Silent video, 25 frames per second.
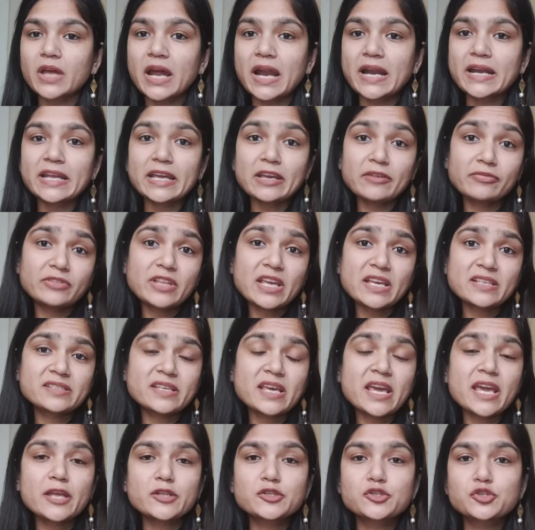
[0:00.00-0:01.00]
And if they
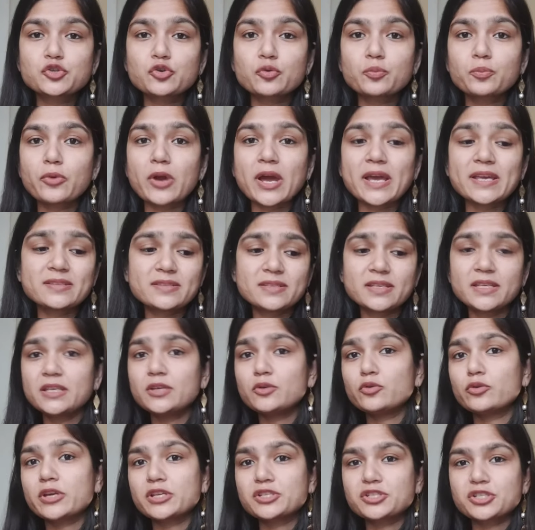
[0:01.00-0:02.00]
say it's too
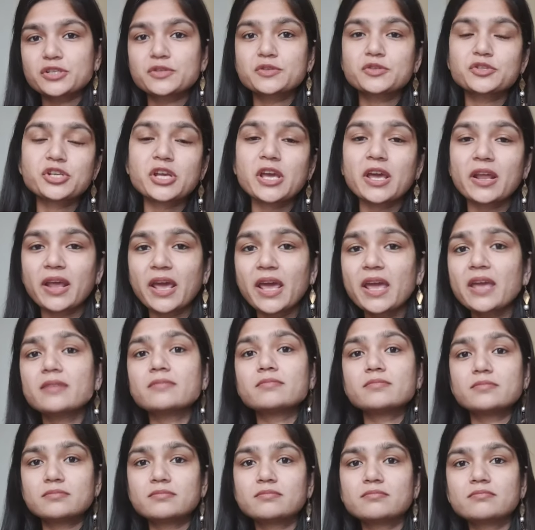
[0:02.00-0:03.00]
pricey, you can just share,
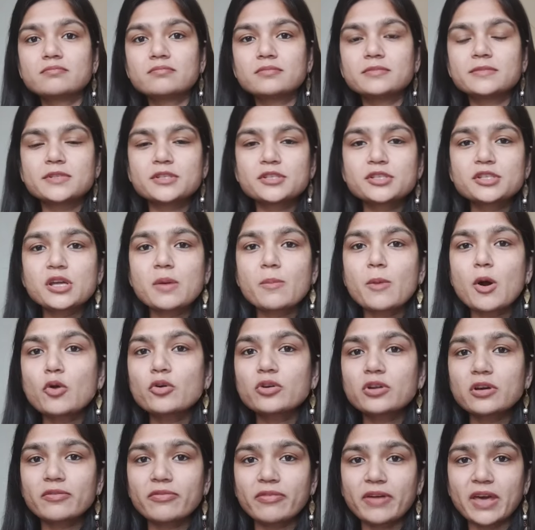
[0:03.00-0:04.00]
hey, this is the
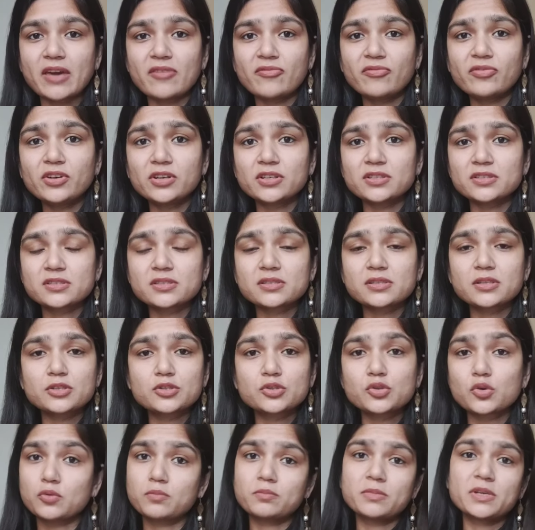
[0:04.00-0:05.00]
amount of
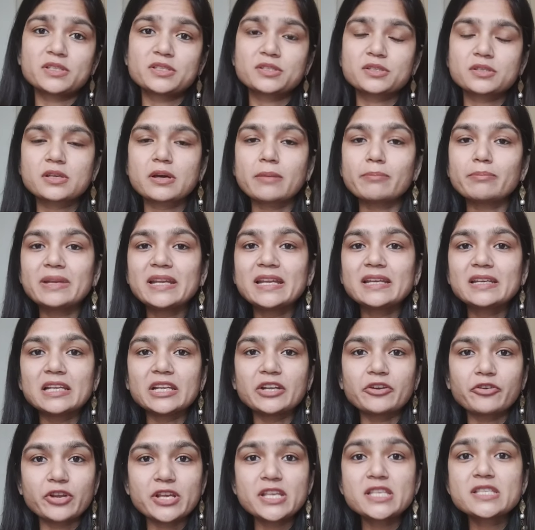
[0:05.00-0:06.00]
efforts. So it's
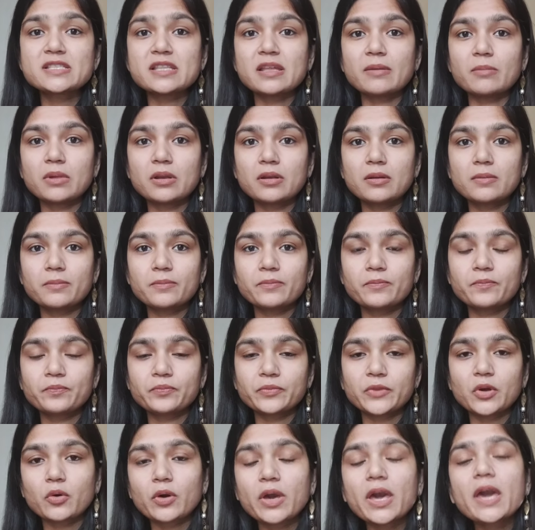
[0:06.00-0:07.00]
completely reasonable.
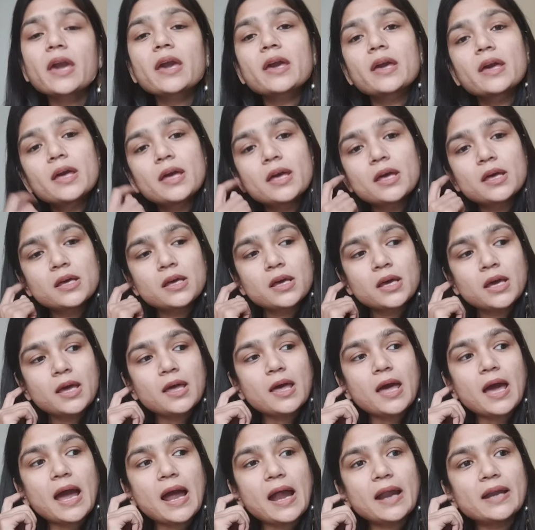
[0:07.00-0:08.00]
Okay.
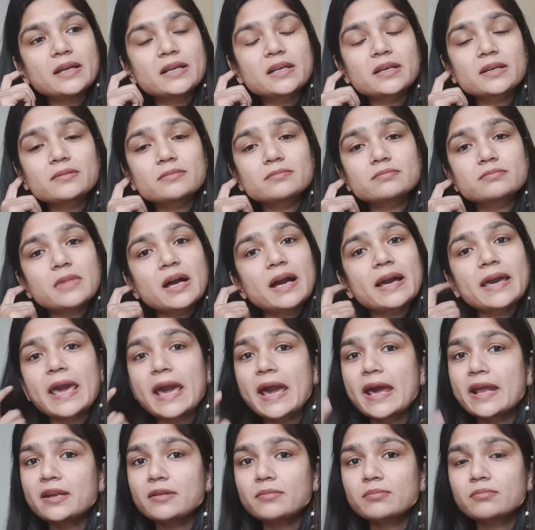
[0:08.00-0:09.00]
And
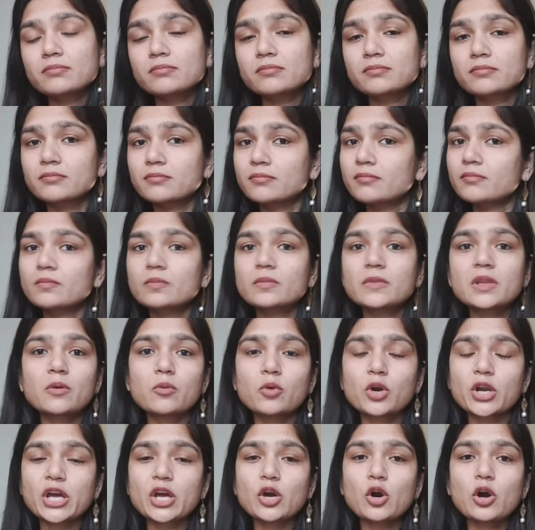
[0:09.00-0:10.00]
again,
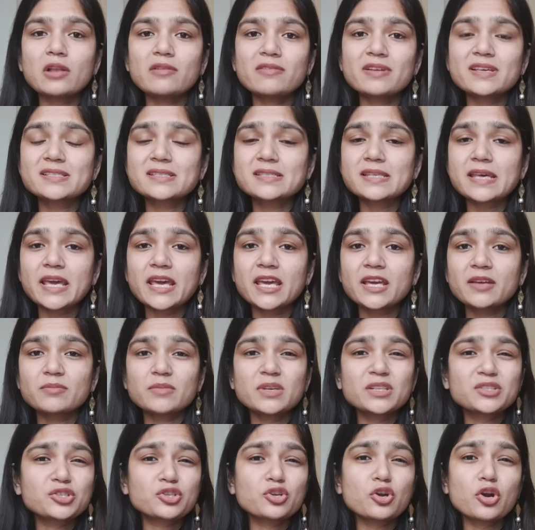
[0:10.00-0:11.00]
what I always
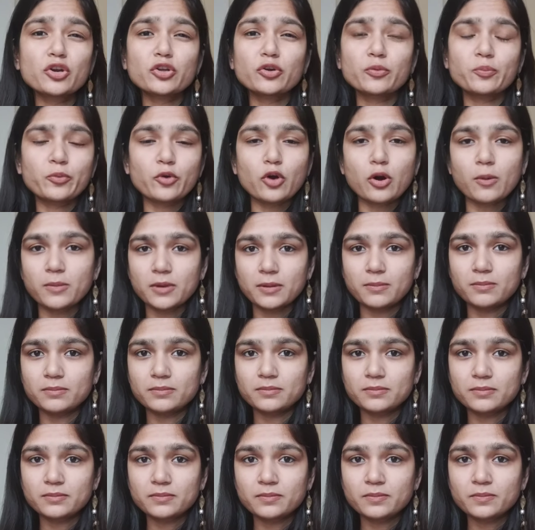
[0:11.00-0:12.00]
say, it's not your problem.
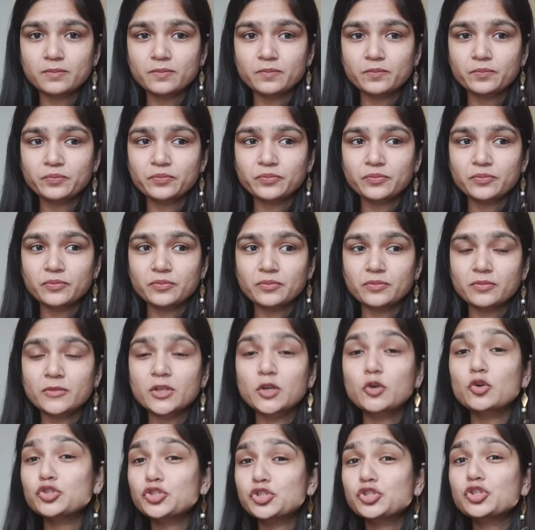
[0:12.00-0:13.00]

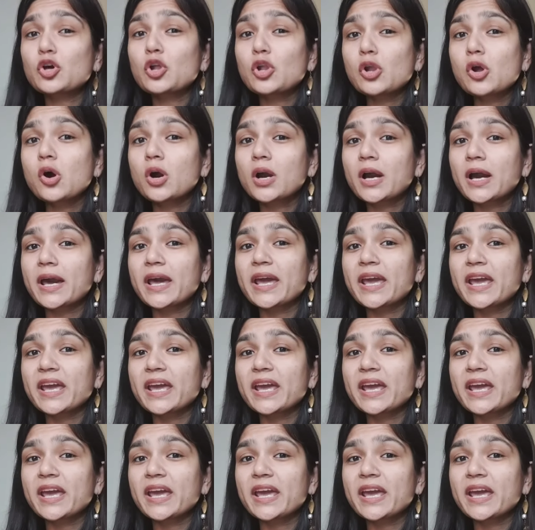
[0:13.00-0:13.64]
Kuch to log